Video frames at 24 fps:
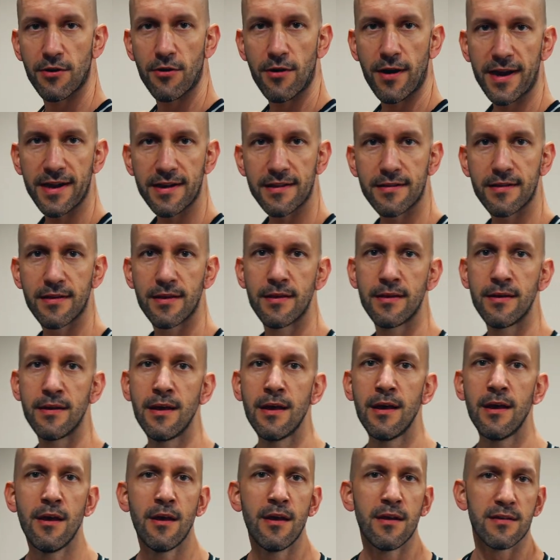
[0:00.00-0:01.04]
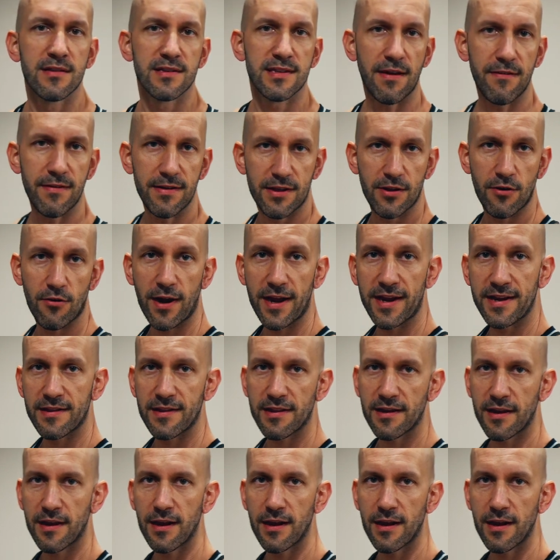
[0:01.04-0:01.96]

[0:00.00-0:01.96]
or 80